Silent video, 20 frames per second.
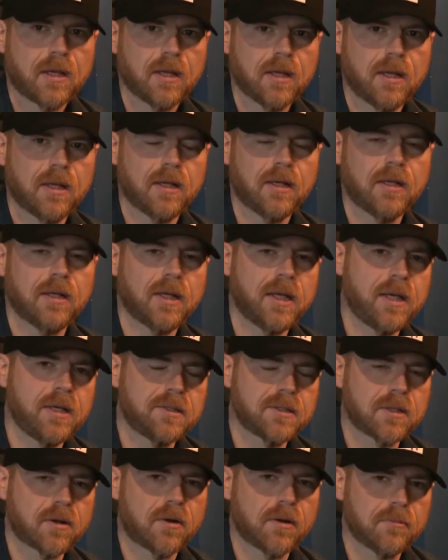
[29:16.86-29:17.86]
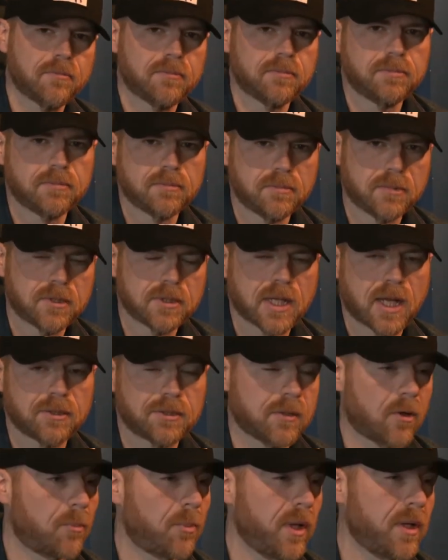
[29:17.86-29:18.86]
uh, he had started decided to
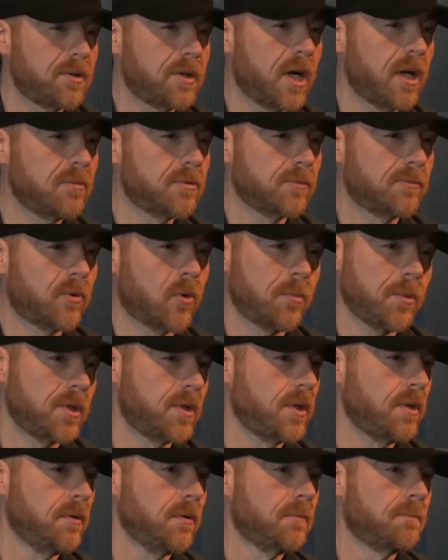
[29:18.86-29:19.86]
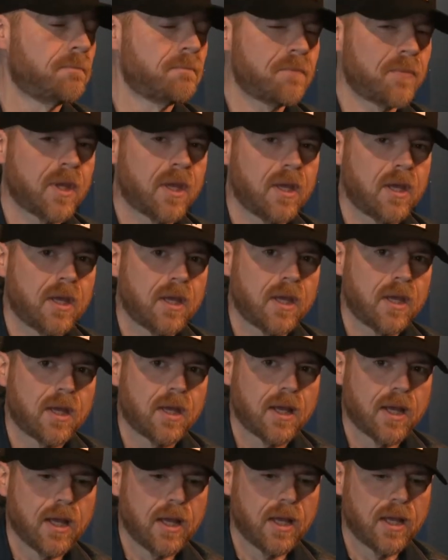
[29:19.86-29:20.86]
start playing drums for me too,
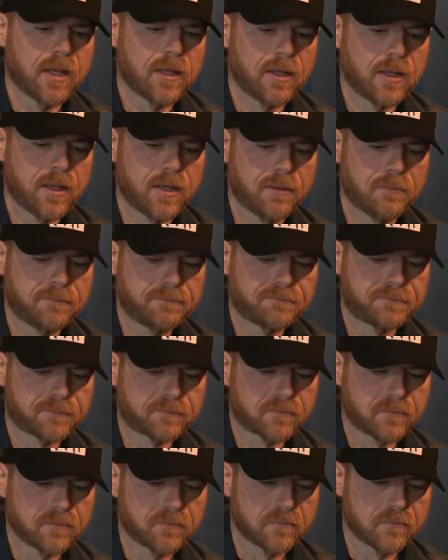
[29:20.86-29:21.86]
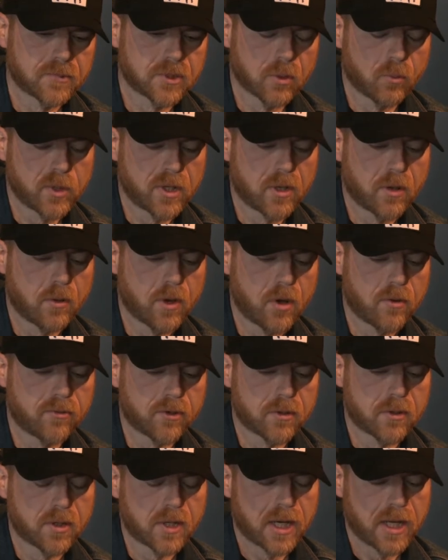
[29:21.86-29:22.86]
and um, so we go
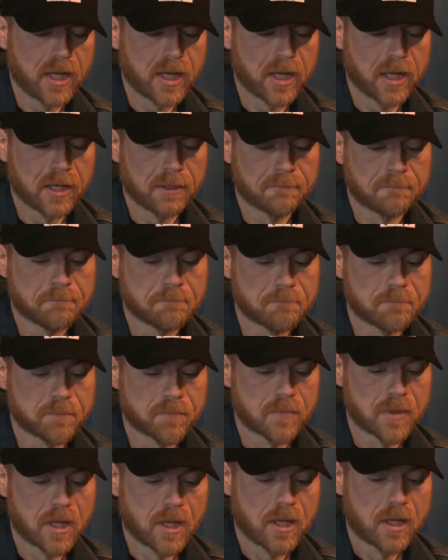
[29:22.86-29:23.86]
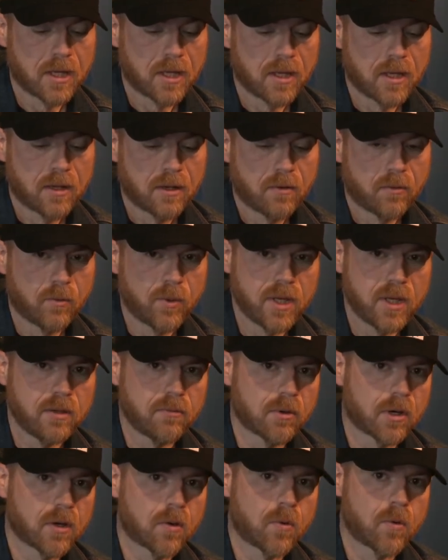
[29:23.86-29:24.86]
over and we
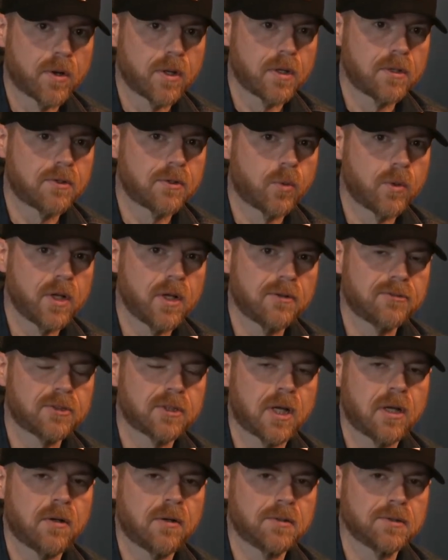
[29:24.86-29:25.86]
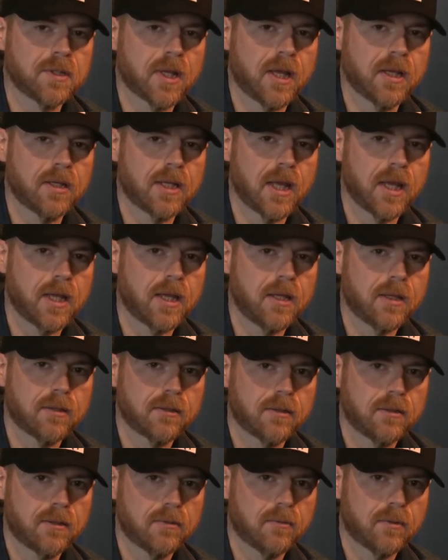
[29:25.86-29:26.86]
recorded twelve songs that day.
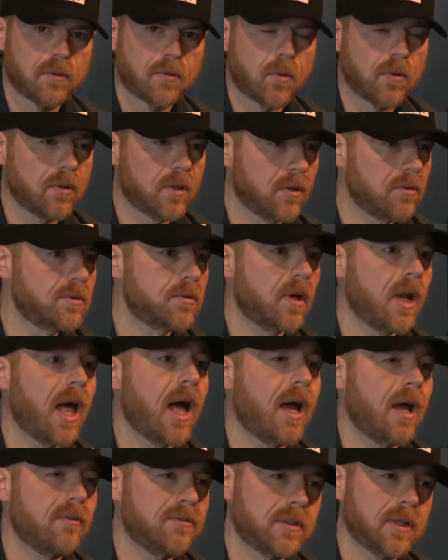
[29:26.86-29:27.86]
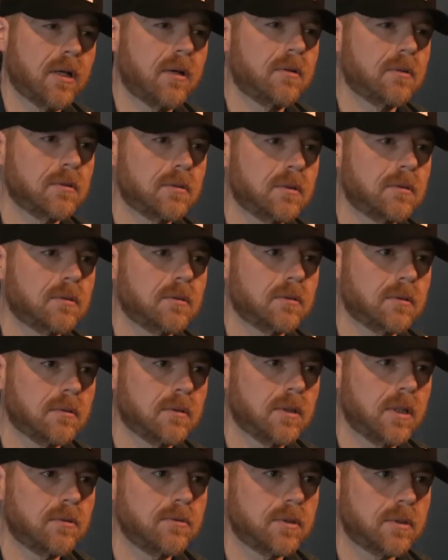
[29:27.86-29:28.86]
We recorded those are live songs.
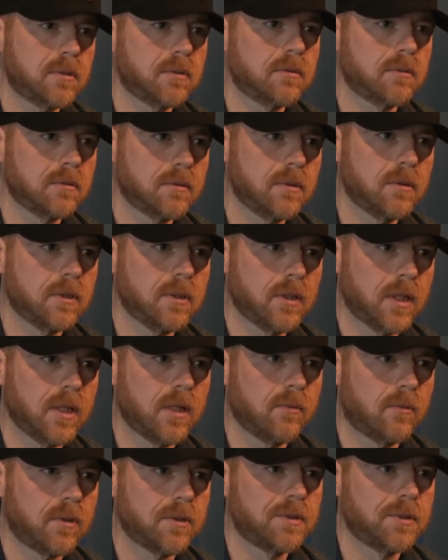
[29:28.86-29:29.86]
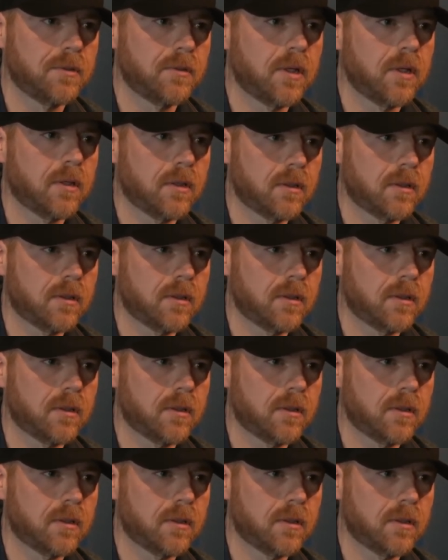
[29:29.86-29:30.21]
Those mm-hmm. are that like one